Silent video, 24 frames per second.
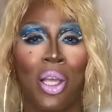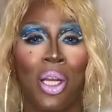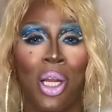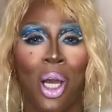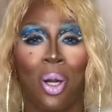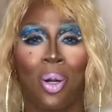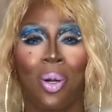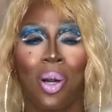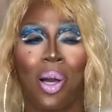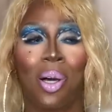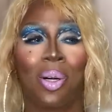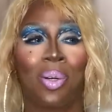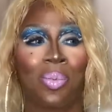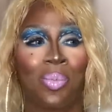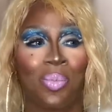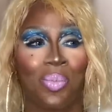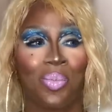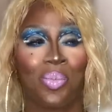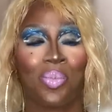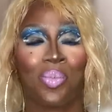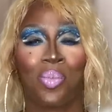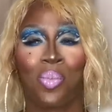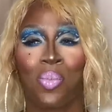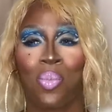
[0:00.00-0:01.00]
You know,
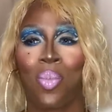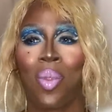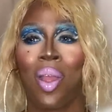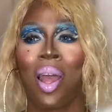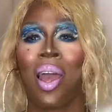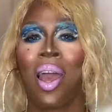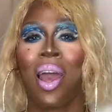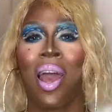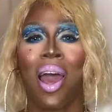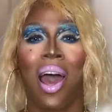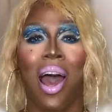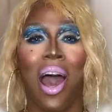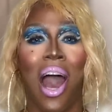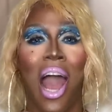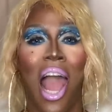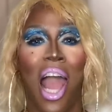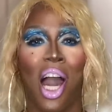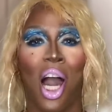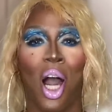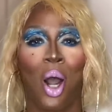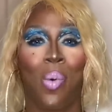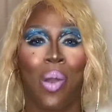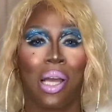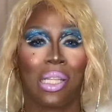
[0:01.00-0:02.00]

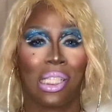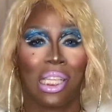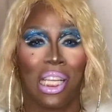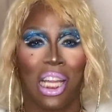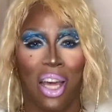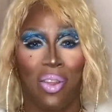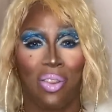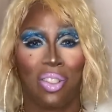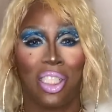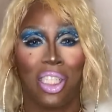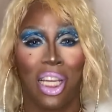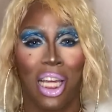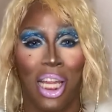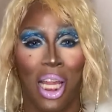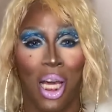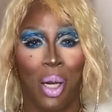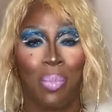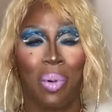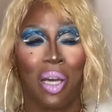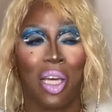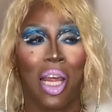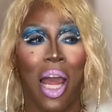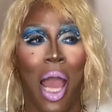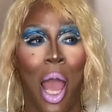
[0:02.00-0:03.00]
I always loved
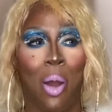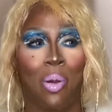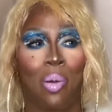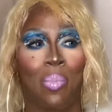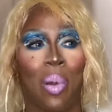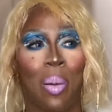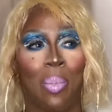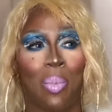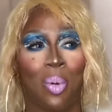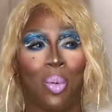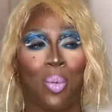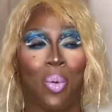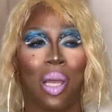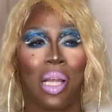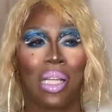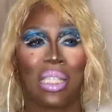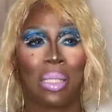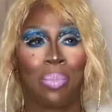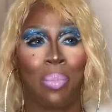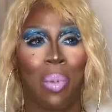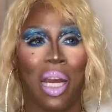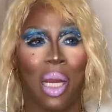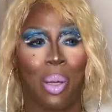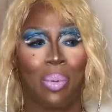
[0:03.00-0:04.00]
Jell-O, but I remember
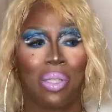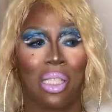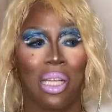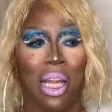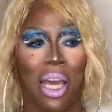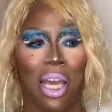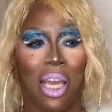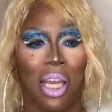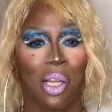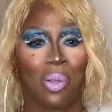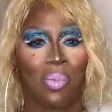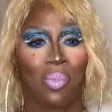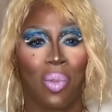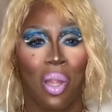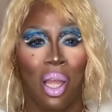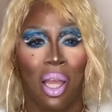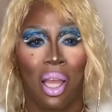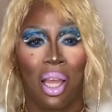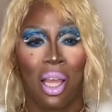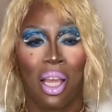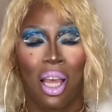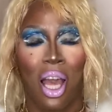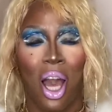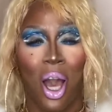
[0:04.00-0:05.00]
when somebody was like,
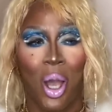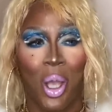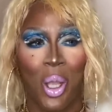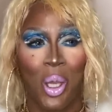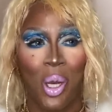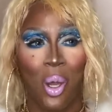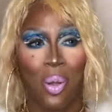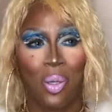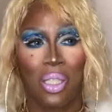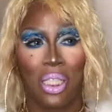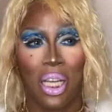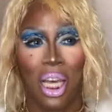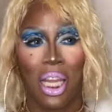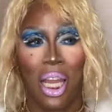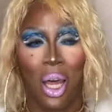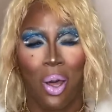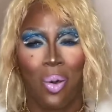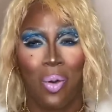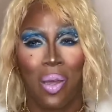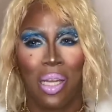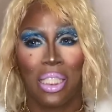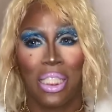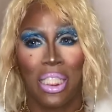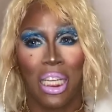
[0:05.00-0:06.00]
"Oh, you know,
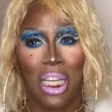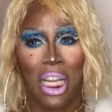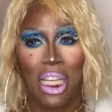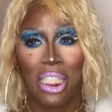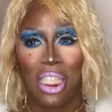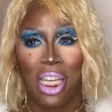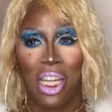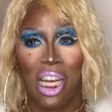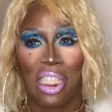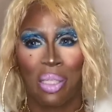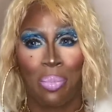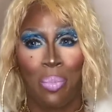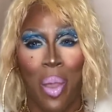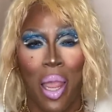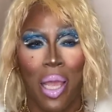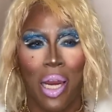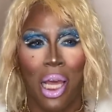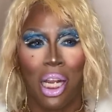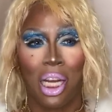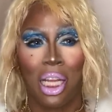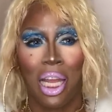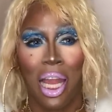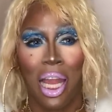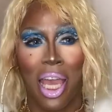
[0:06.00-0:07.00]
Jell-O and gelatin is
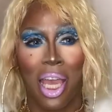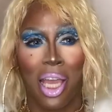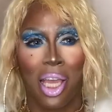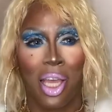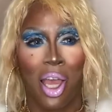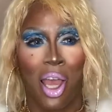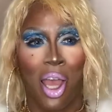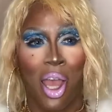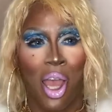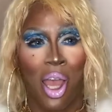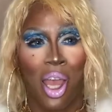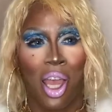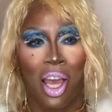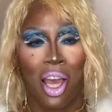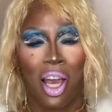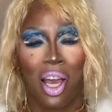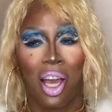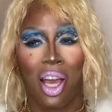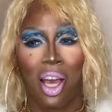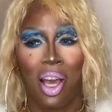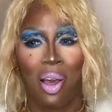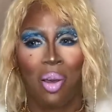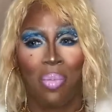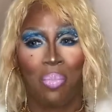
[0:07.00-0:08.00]
made like
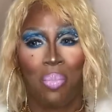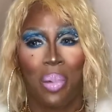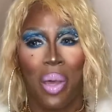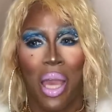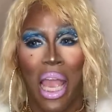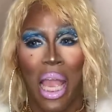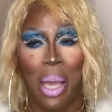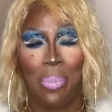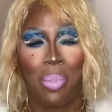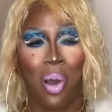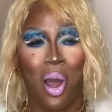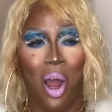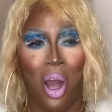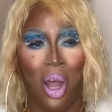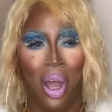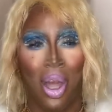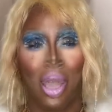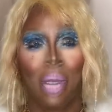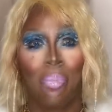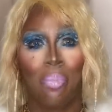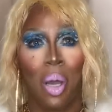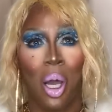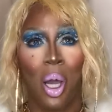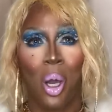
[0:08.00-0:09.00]
pig
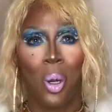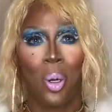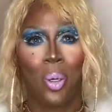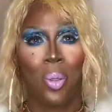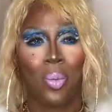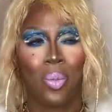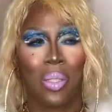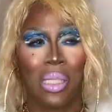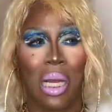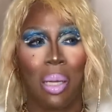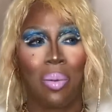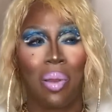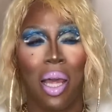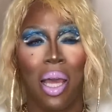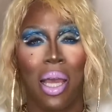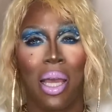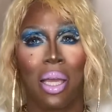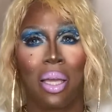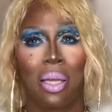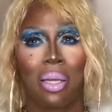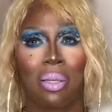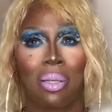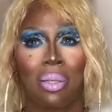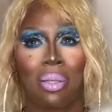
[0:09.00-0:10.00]
parts and bones." And I'm
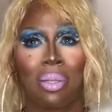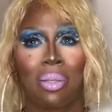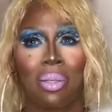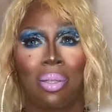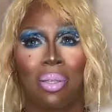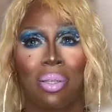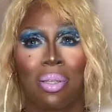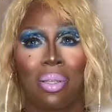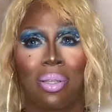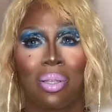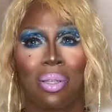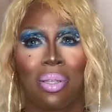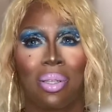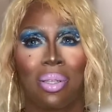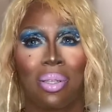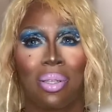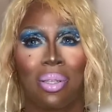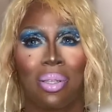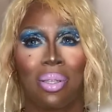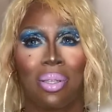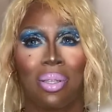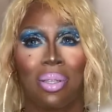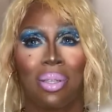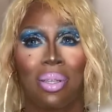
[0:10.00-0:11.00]
like,
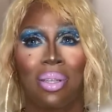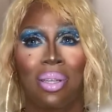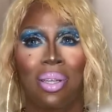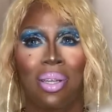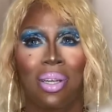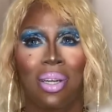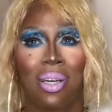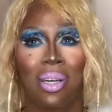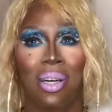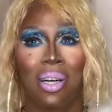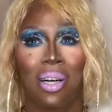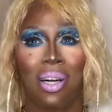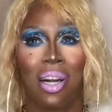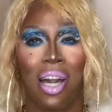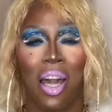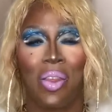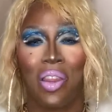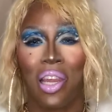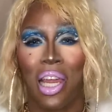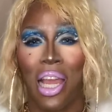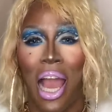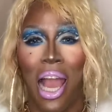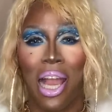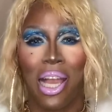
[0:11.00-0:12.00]
ugh.
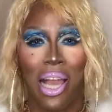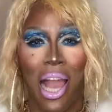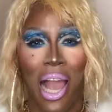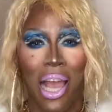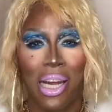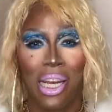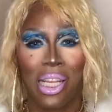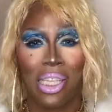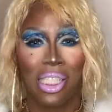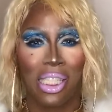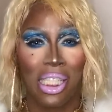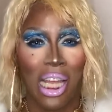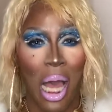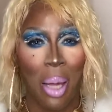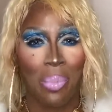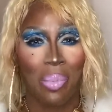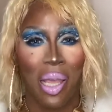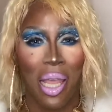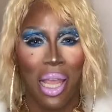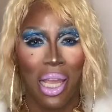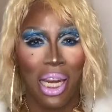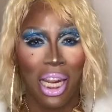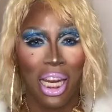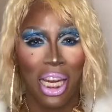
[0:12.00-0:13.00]
And like, I kind of
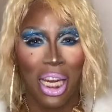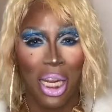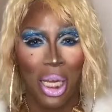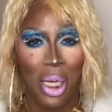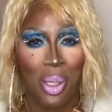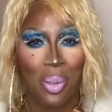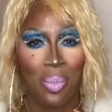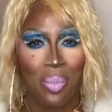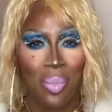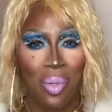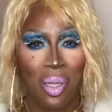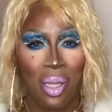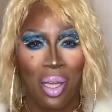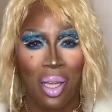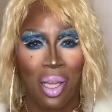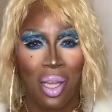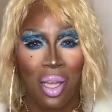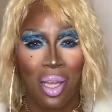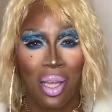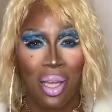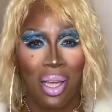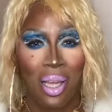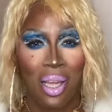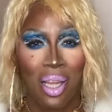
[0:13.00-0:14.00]
stopped eating them.
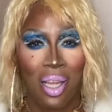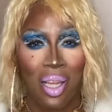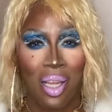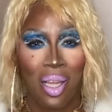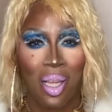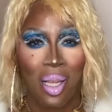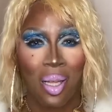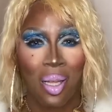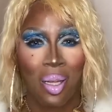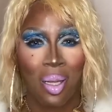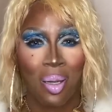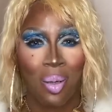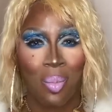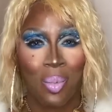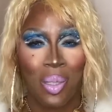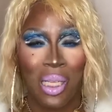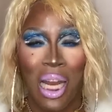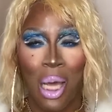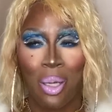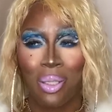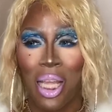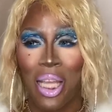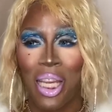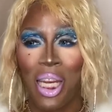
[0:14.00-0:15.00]

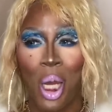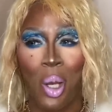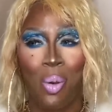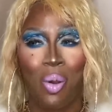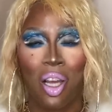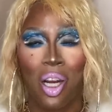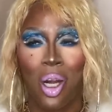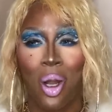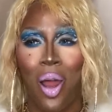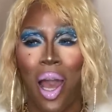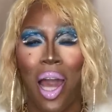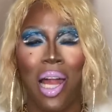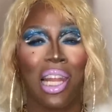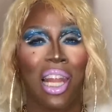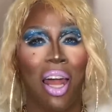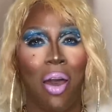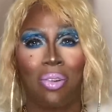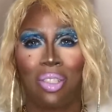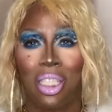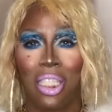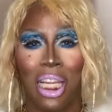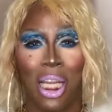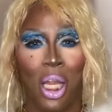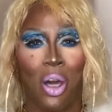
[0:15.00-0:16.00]
Then I was like, "You know what, girl? I
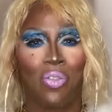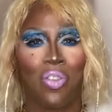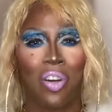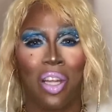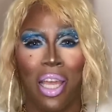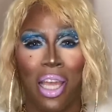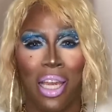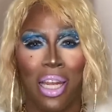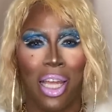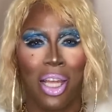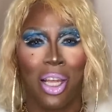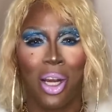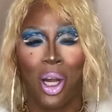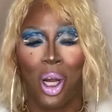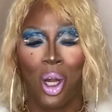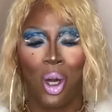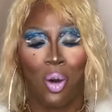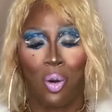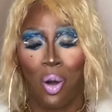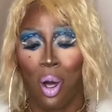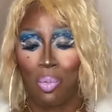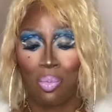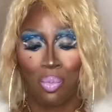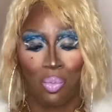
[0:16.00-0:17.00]
love Jell-O. Forget it.
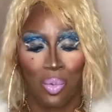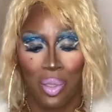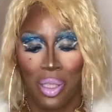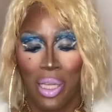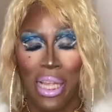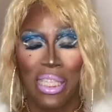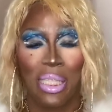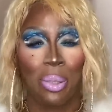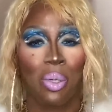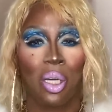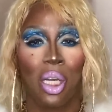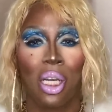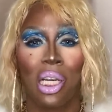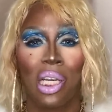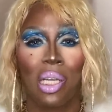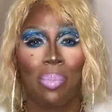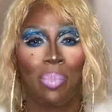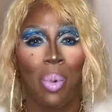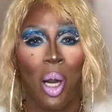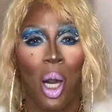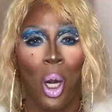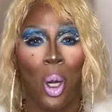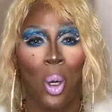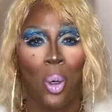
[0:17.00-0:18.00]
Girl, be some
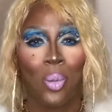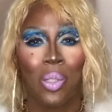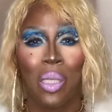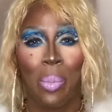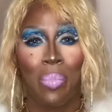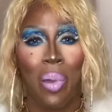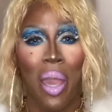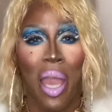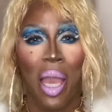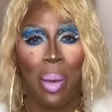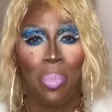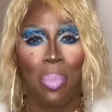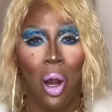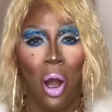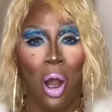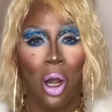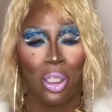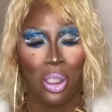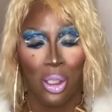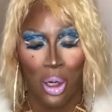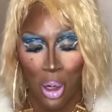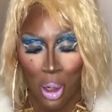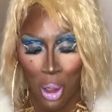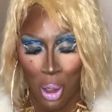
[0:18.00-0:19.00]
good bones and pig
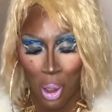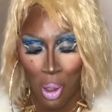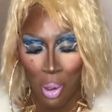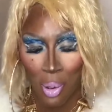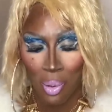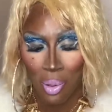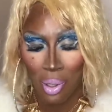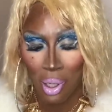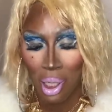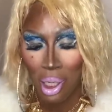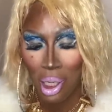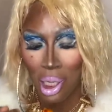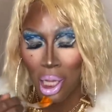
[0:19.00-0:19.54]
parts, girl."